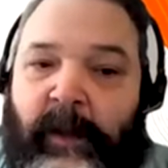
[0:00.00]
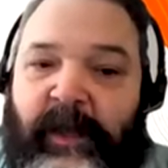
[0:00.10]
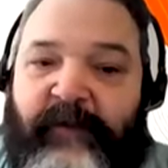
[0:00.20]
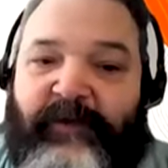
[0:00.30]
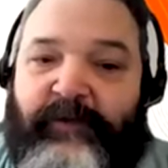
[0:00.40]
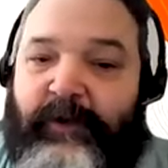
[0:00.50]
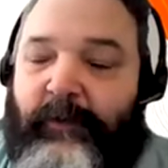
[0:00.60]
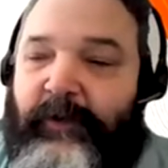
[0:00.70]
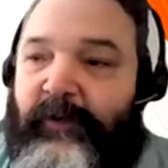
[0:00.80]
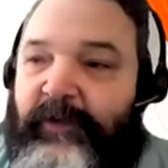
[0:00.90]
If you
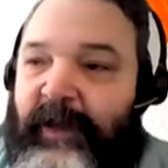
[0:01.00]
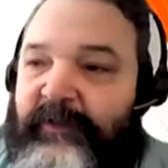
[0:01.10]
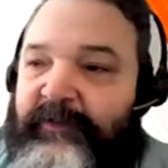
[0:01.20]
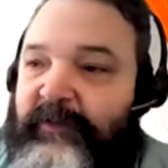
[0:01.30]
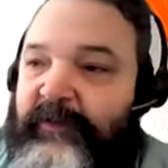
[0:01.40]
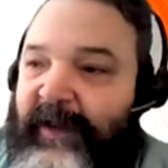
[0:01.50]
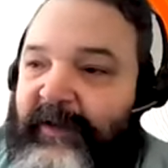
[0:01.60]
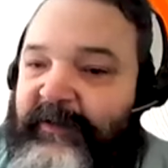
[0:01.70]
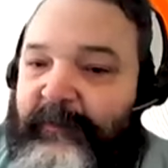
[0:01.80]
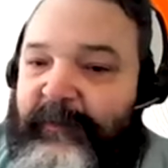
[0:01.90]
don't know the answer,
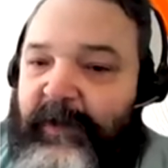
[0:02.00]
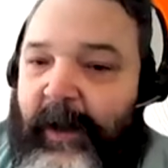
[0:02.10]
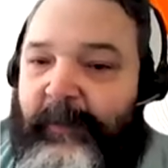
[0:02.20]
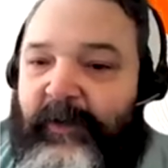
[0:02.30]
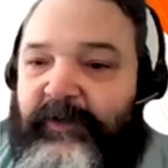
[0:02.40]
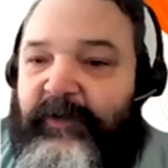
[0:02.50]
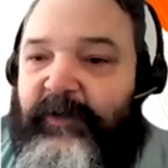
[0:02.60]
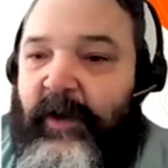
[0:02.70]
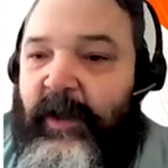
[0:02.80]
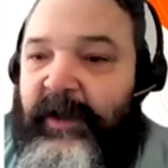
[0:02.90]
take some time. There's
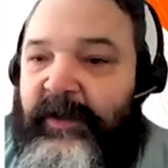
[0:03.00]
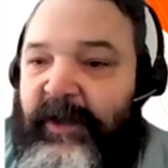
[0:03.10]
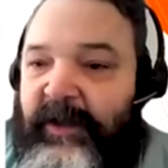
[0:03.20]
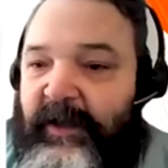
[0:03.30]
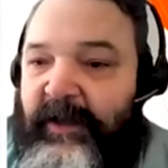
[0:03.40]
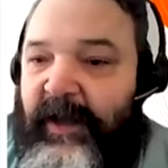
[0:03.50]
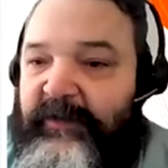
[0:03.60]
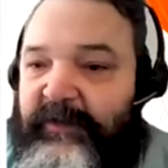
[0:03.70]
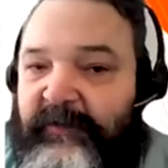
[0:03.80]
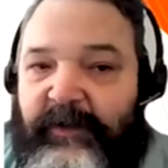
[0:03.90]
in the
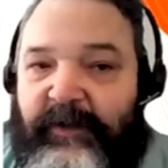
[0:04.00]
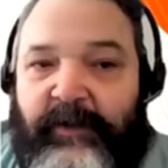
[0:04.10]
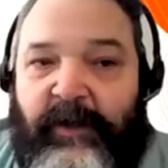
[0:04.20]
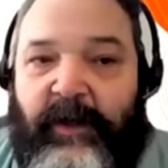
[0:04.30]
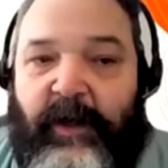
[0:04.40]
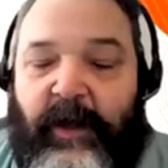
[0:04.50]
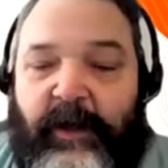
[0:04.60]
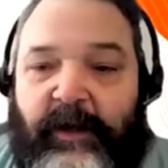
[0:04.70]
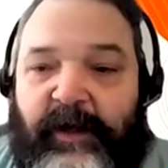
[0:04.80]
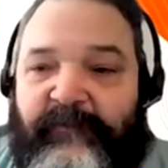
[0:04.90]
case of the
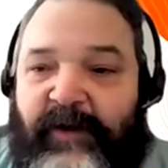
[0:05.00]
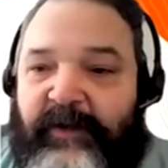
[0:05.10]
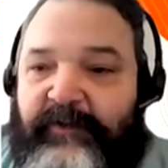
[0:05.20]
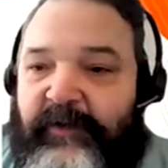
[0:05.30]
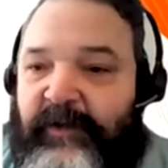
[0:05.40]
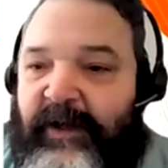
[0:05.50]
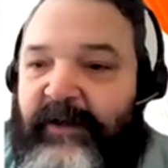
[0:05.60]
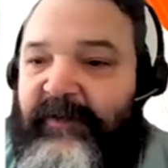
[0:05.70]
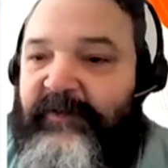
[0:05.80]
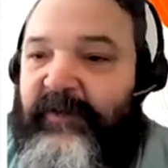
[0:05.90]
advanced
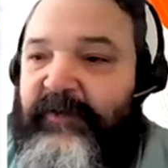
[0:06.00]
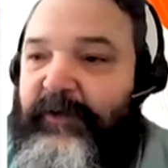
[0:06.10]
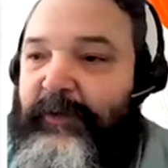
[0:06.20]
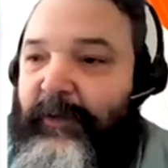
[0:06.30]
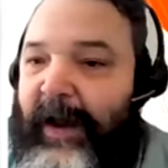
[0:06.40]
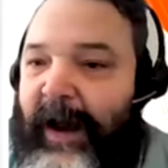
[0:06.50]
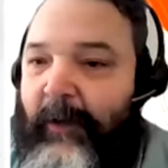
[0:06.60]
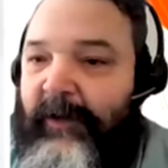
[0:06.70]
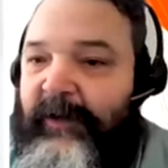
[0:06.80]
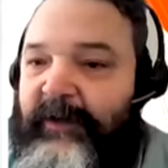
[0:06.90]
certification, it's a
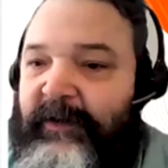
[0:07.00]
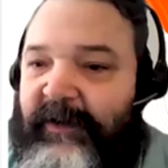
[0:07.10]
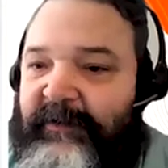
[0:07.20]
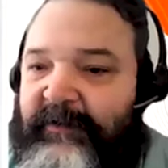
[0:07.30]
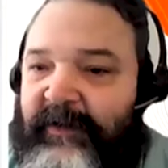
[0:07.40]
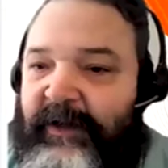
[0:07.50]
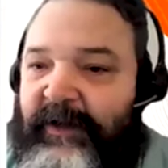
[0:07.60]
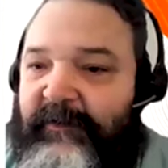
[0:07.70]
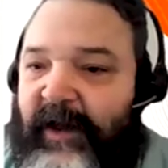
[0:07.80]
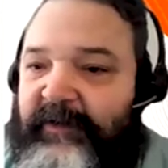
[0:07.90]
2-hour test and
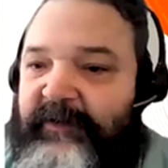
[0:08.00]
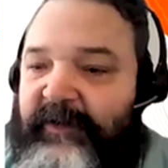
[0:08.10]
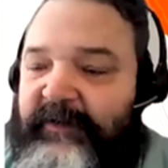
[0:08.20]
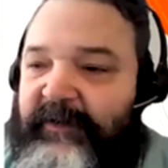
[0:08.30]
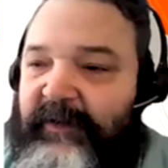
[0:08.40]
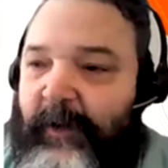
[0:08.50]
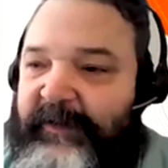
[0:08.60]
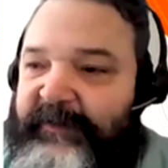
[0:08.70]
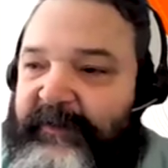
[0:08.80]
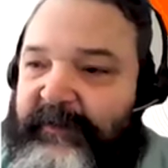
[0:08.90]
you've got 60
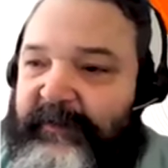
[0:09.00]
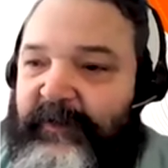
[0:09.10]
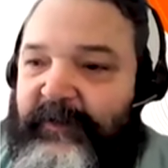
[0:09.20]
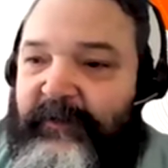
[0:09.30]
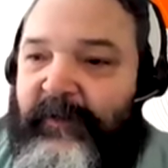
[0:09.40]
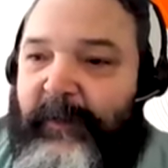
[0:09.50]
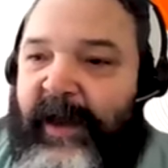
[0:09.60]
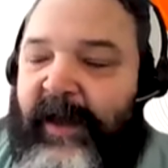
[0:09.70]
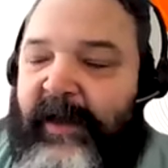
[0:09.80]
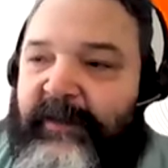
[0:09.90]
questions. If you do the
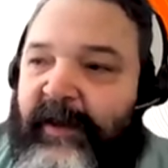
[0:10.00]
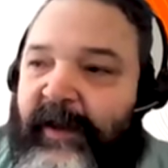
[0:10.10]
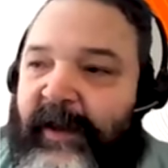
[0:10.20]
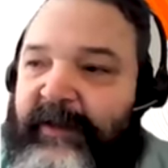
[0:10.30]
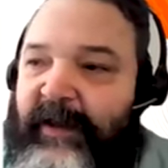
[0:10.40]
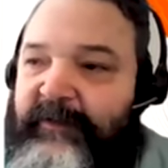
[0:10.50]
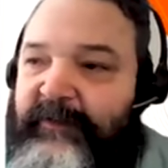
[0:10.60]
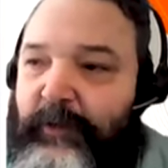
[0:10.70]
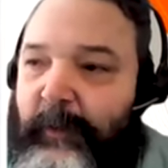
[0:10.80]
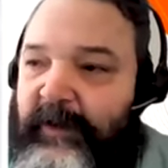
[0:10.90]
math, that's
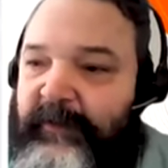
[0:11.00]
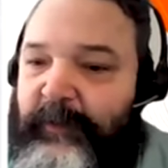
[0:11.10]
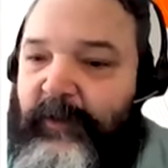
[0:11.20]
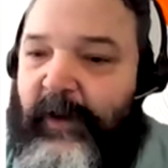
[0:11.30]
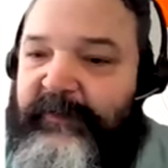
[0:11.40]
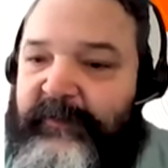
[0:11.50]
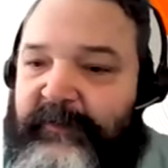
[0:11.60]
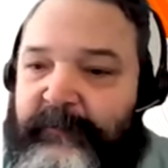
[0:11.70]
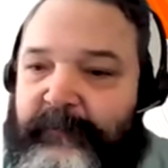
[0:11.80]
2 minutes per question.